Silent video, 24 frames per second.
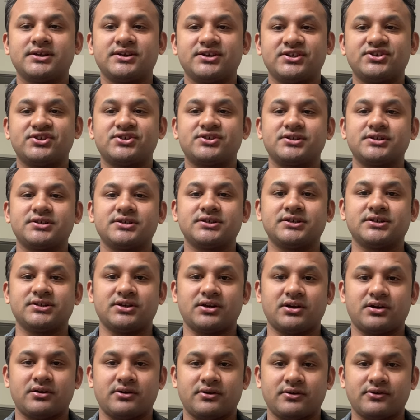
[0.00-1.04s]
entry
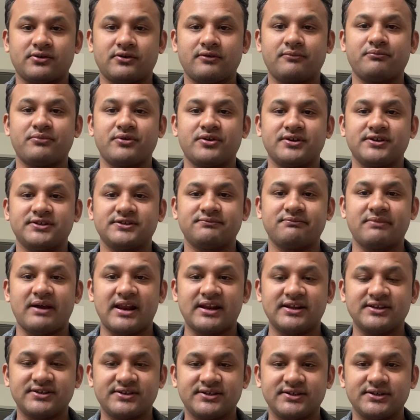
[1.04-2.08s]
in a company's
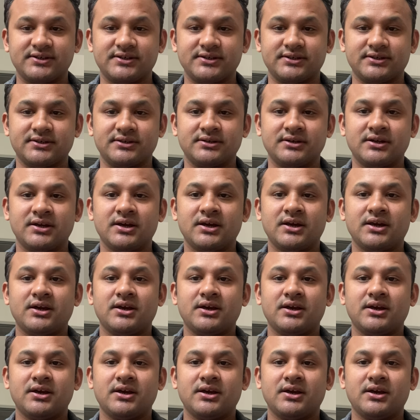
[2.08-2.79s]
balance sheet in